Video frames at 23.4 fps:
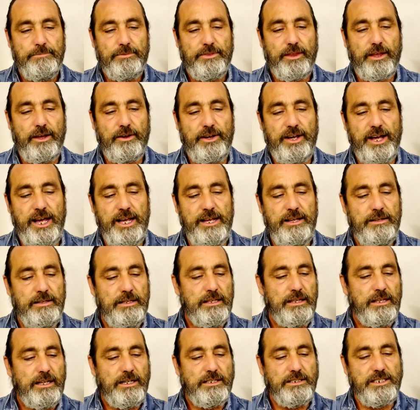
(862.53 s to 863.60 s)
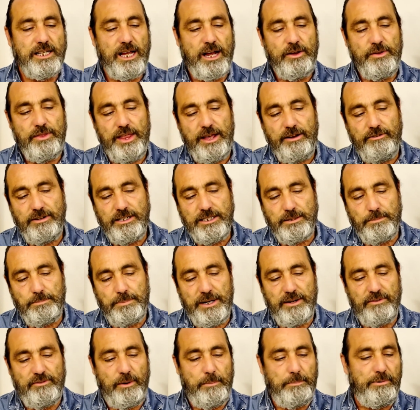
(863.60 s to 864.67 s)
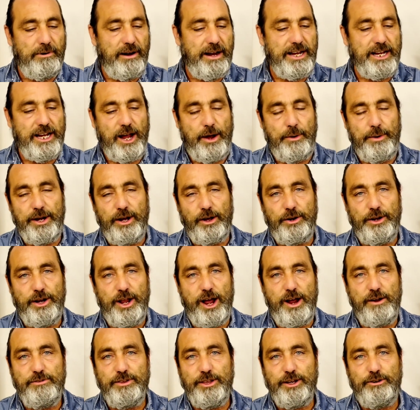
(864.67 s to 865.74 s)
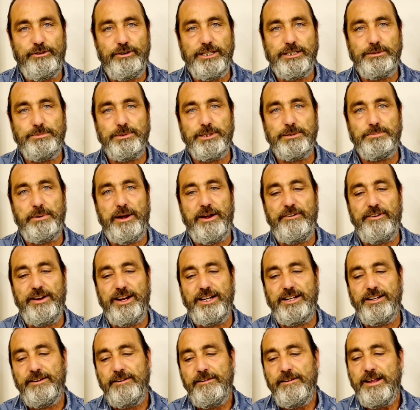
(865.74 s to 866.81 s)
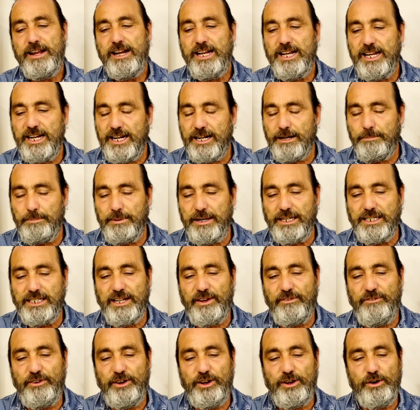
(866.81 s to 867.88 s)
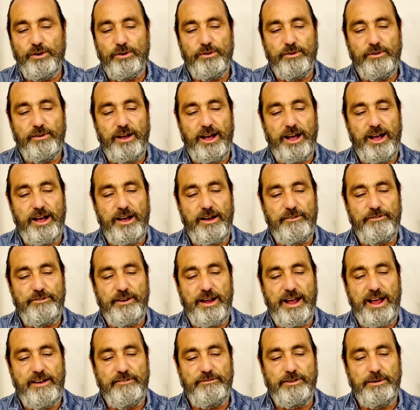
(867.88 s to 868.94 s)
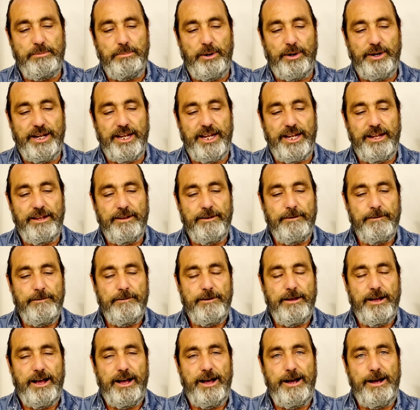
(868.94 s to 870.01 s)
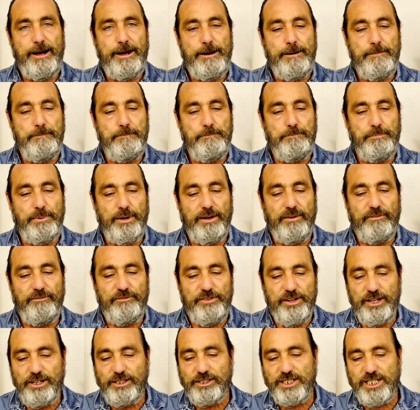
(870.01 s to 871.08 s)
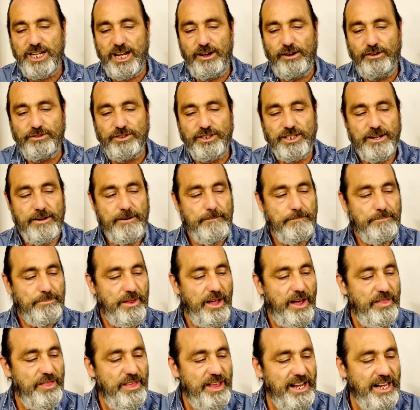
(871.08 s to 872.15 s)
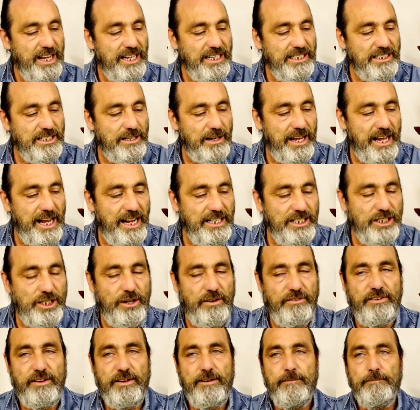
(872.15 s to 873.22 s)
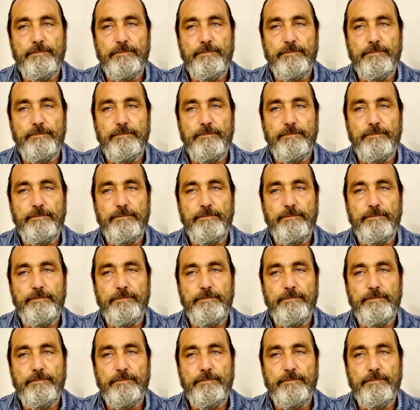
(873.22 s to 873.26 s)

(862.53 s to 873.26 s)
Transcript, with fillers: okay? So there is a bit of a break going on over the Christmas period. A little bit difficult uh, for everybody, um, but for yourselves, I think it's a case of